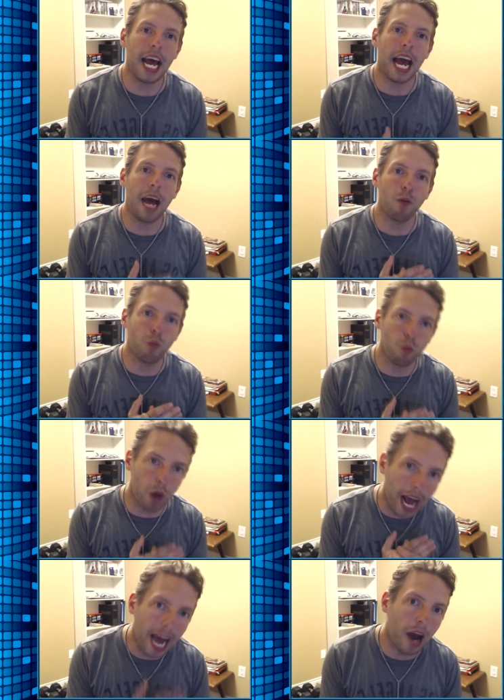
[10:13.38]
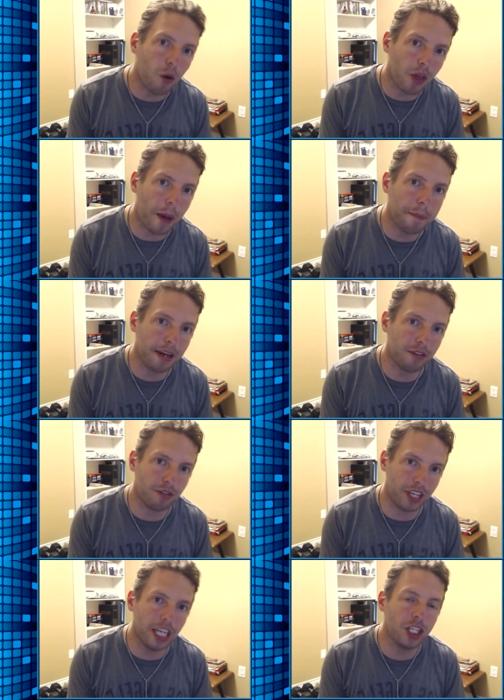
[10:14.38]
at how that
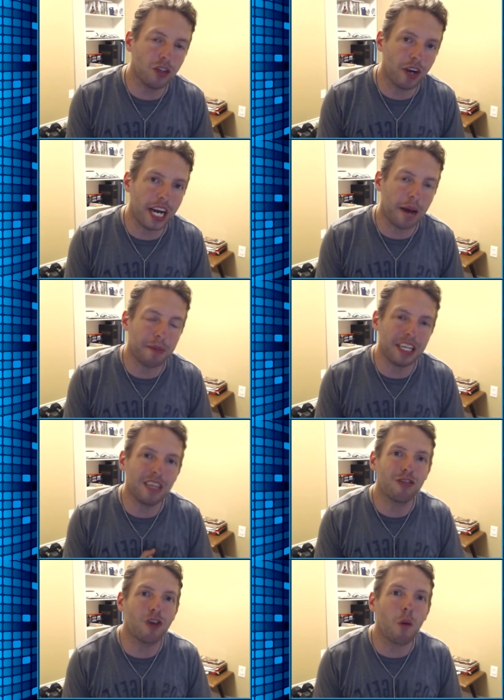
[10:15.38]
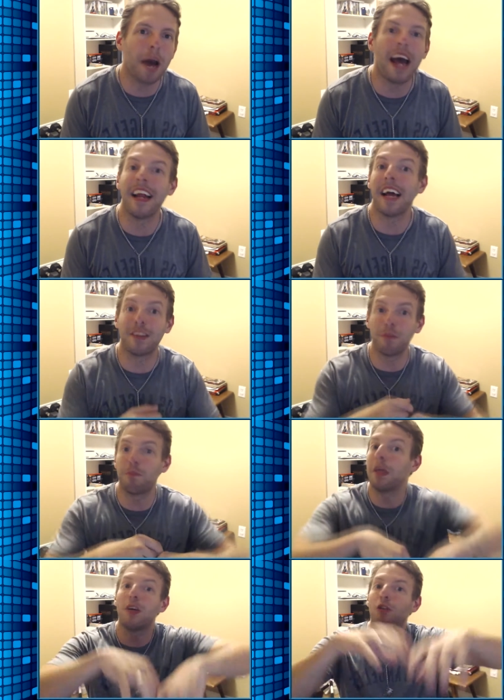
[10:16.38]
petrification ray happened. He's so mad at the
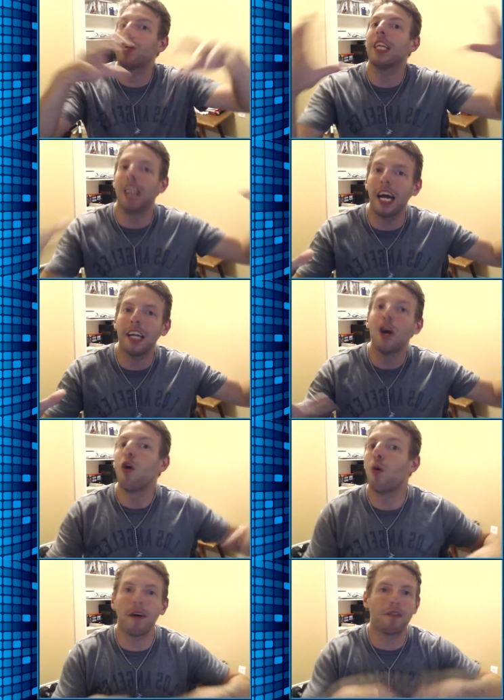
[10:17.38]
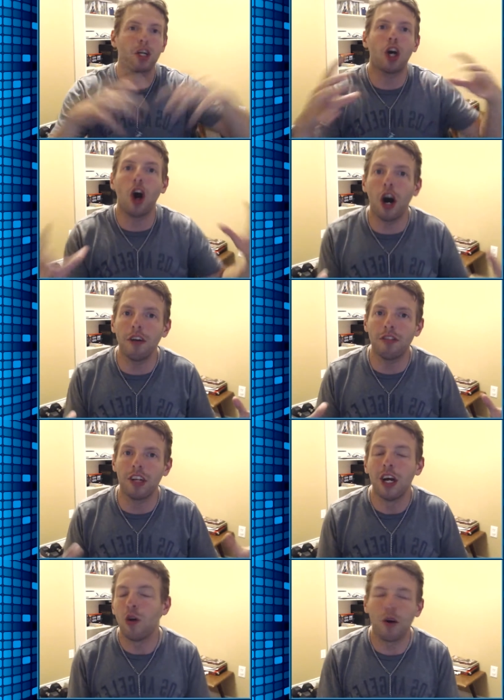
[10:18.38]
big green light, whoever caused it,
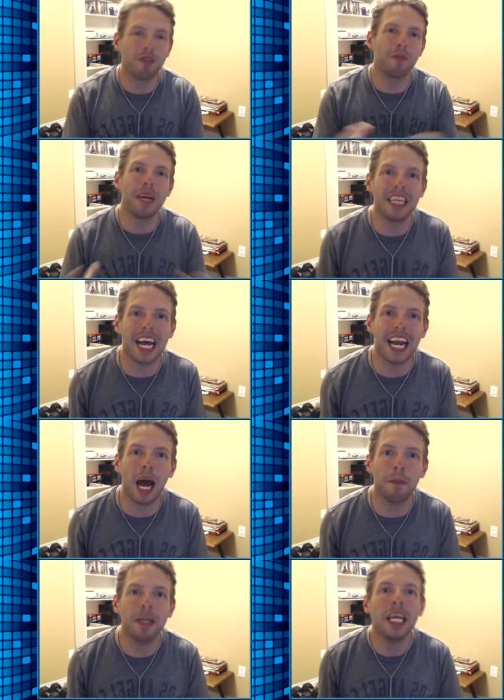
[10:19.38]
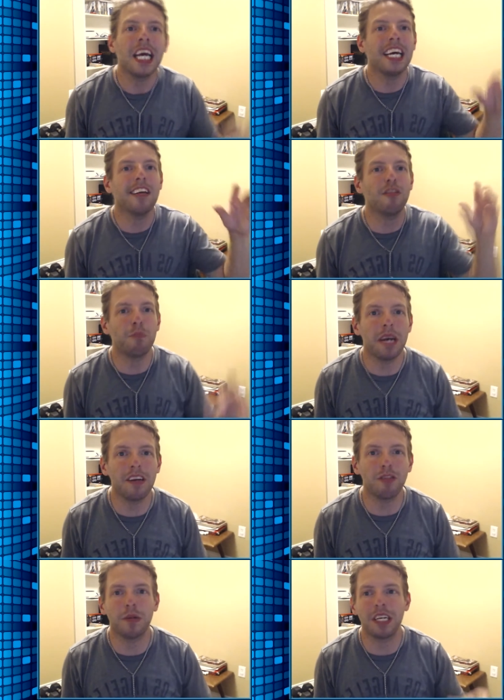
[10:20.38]
whoever made that happen. He's
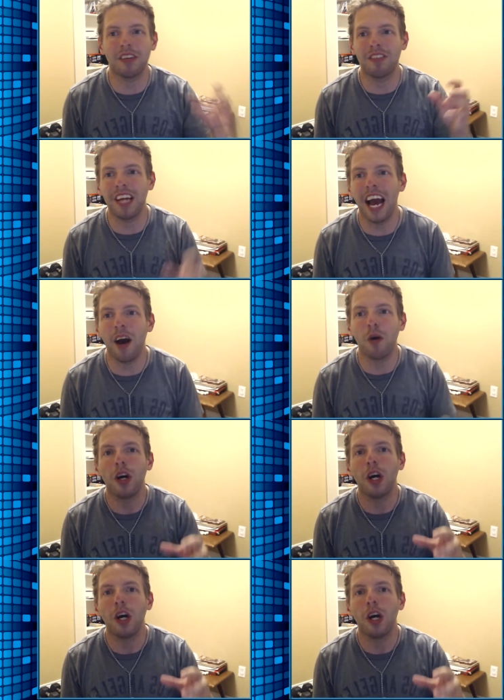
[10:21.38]
pissed because now,